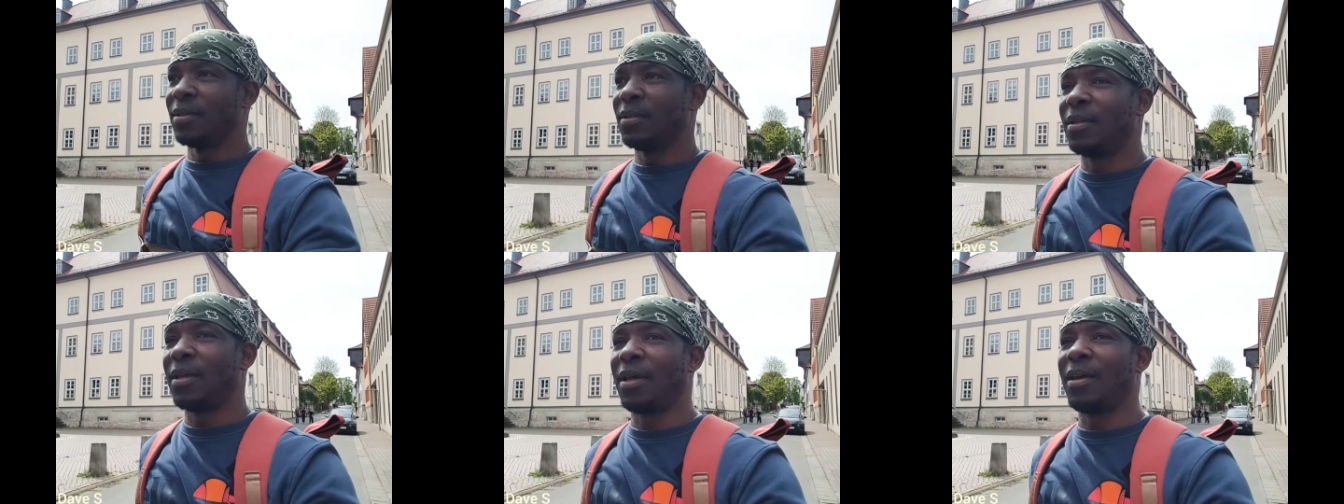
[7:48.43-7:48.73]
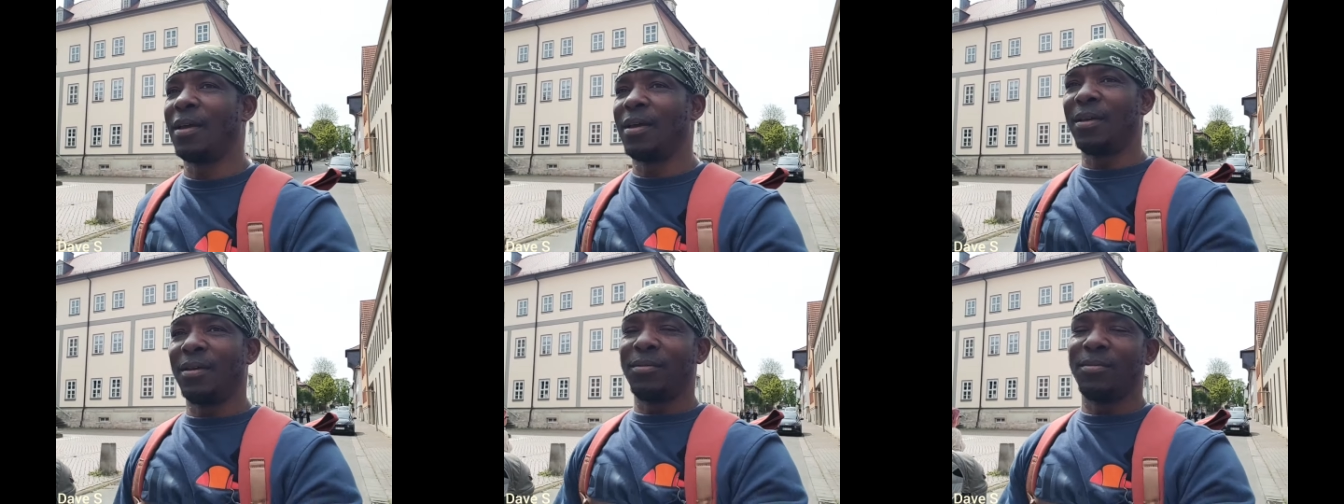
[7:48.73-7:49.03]

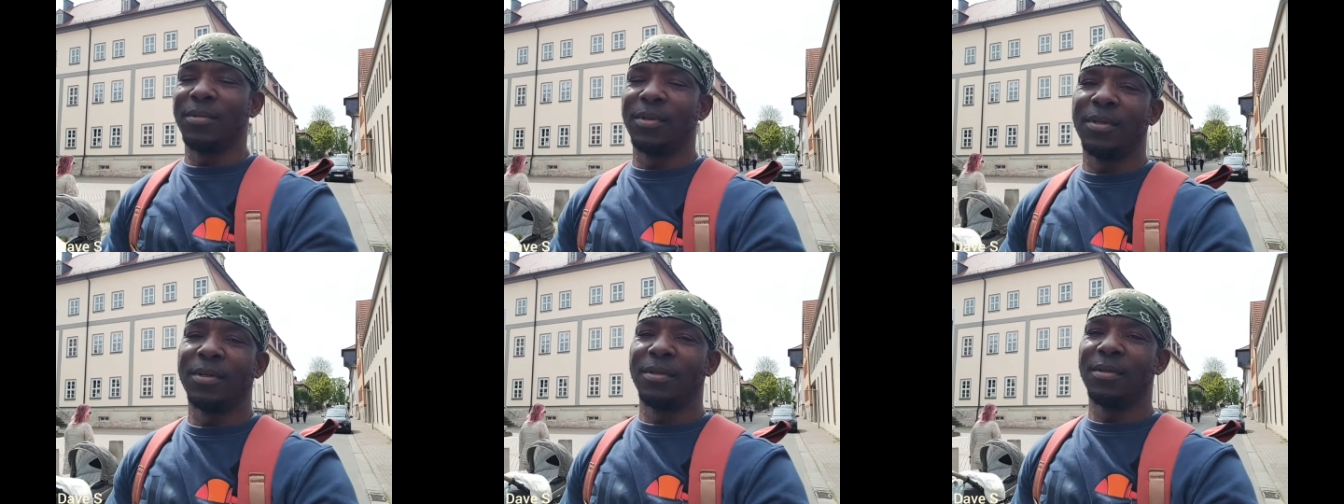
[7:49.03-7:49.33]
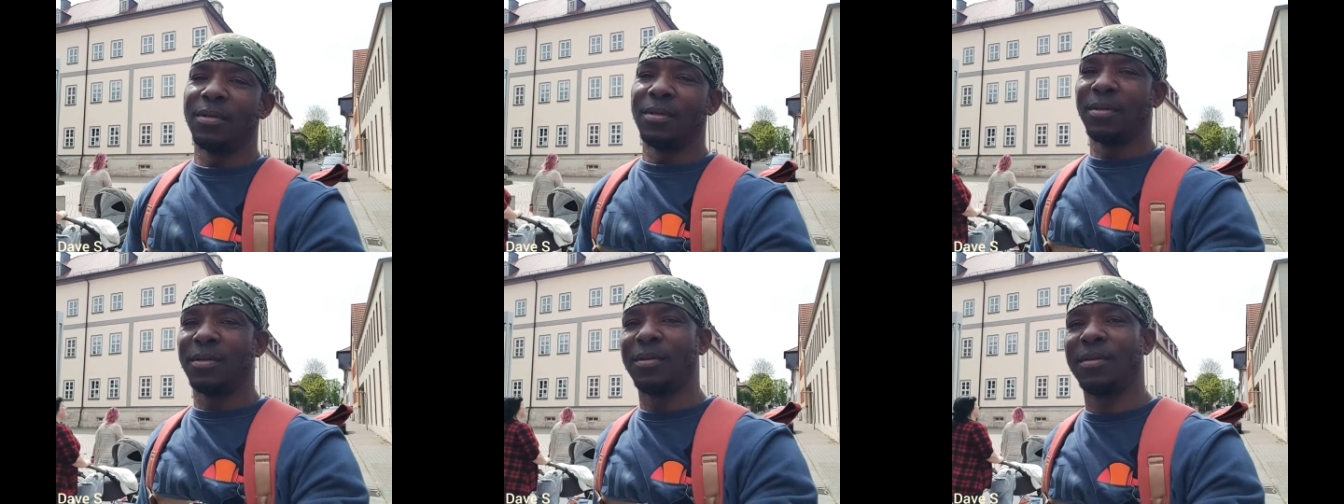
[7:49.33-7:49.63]
Damn,
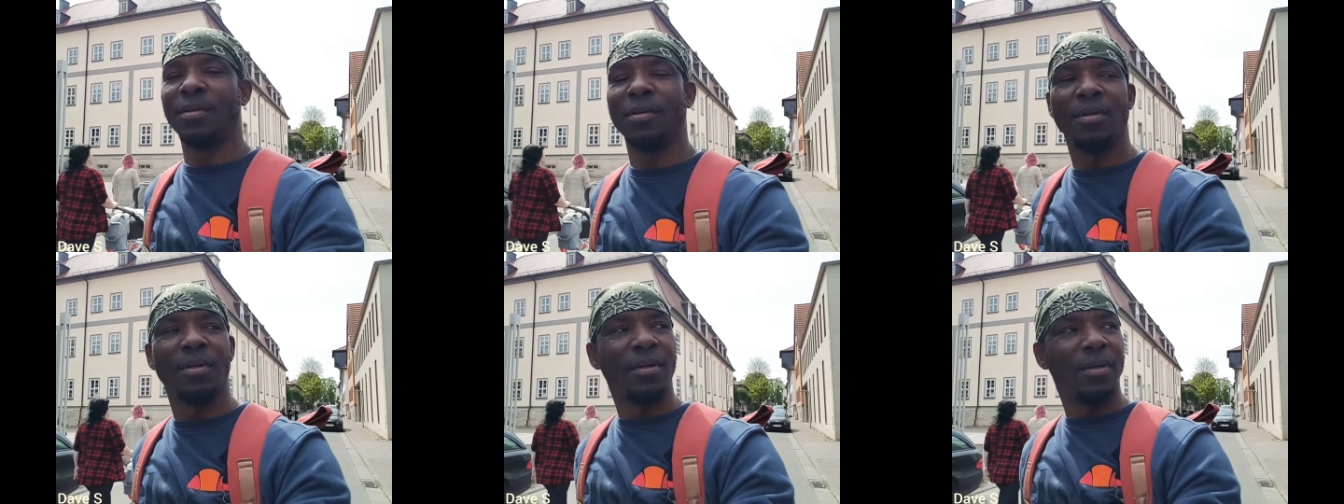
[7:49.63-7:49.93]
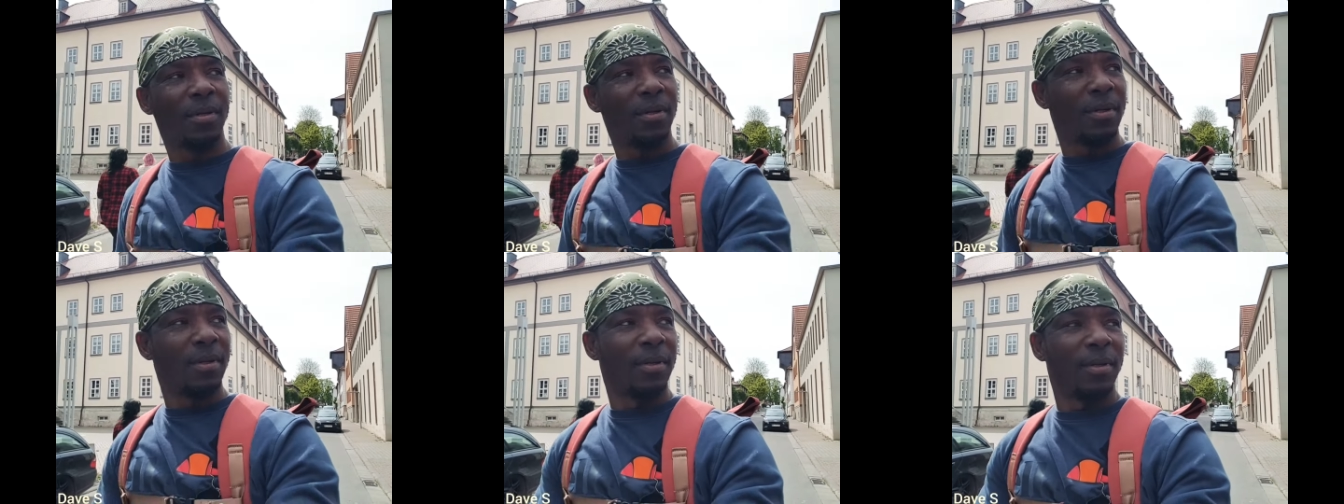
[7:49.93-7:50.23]

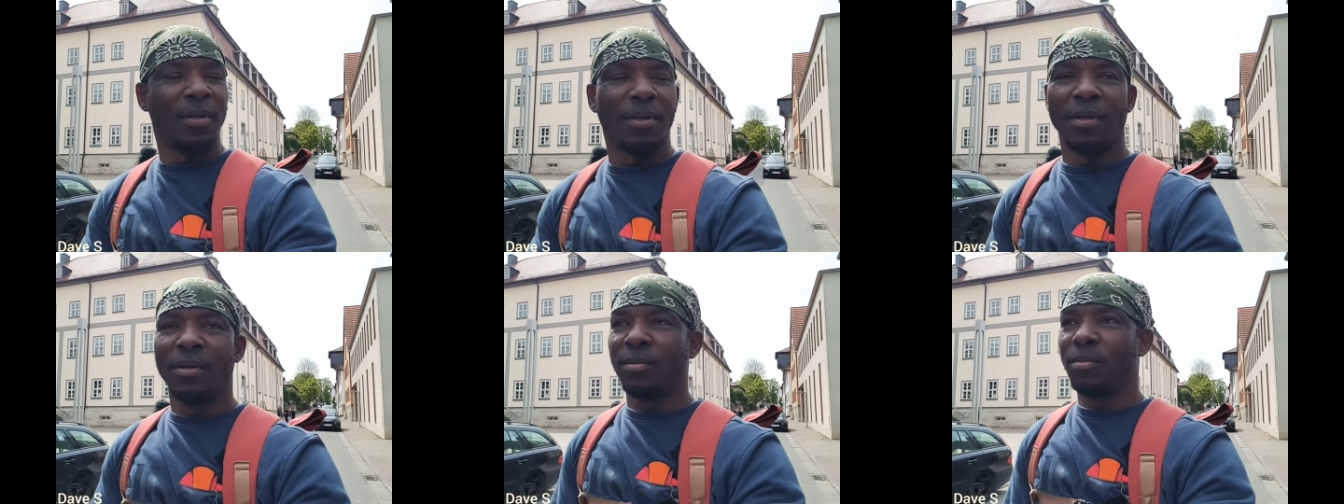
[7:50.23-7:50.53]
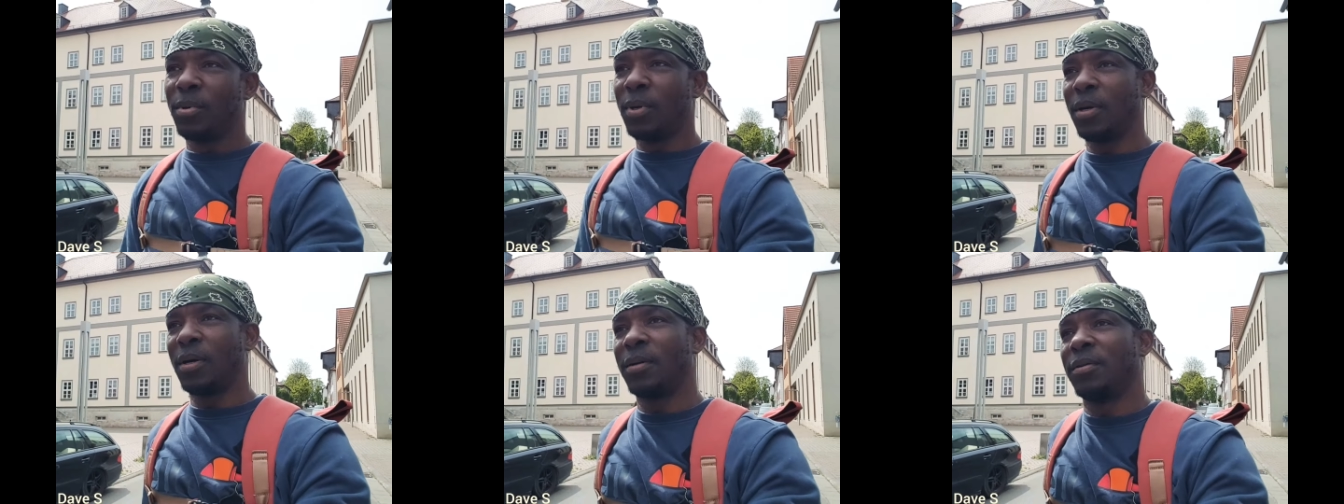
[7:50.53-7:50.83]

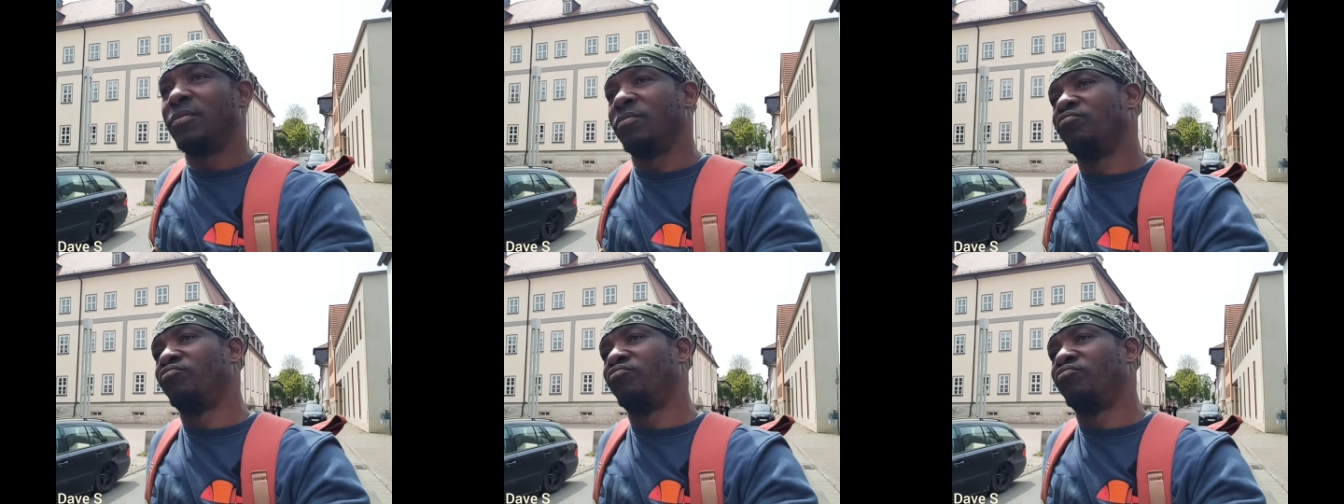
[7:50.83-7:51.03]
bro.